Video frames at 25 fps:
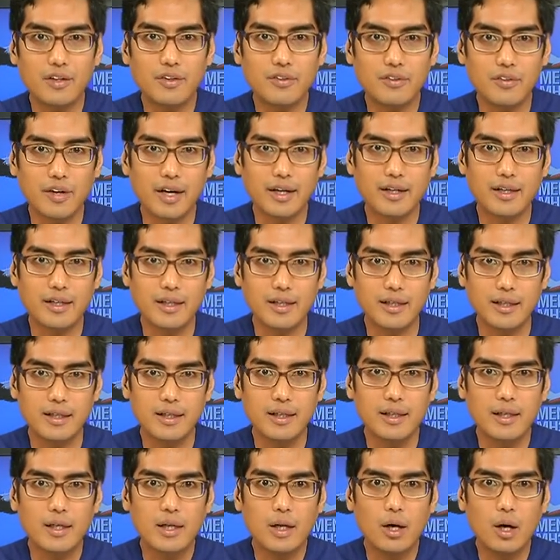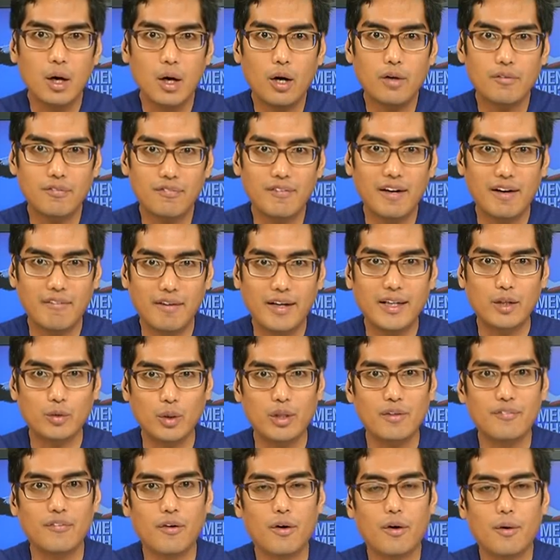tracker on Flight Radar
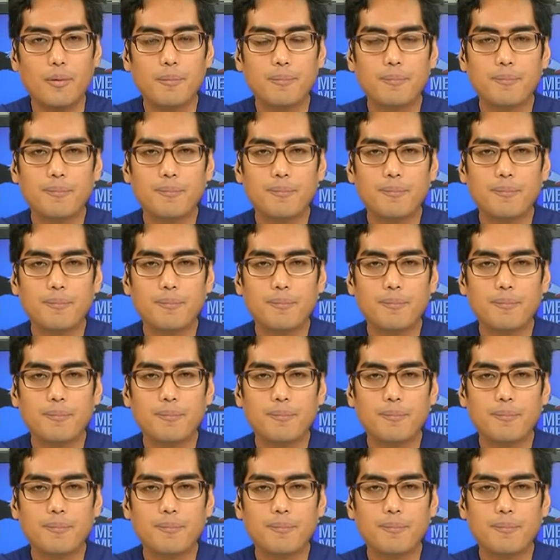24?